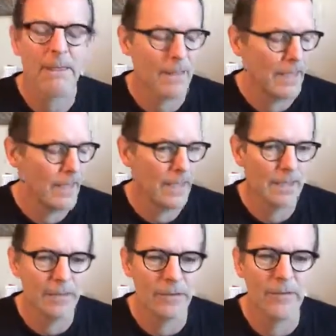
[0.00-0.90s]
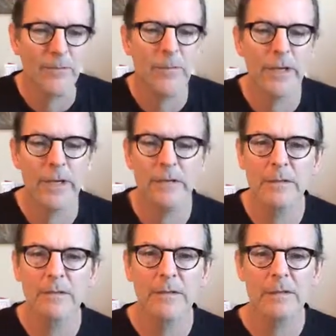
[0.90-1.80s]
Hi there, everybody.
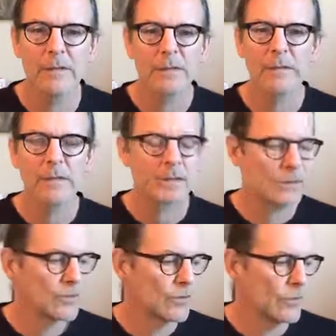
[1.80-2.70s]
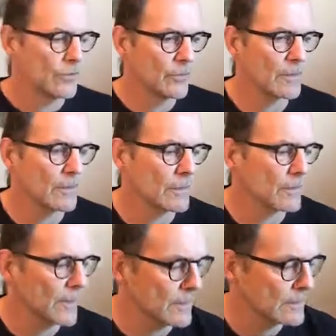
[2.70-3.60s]
I joined you a little
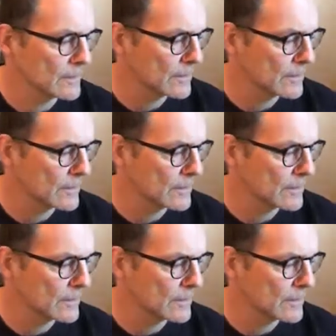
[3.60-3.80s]
late.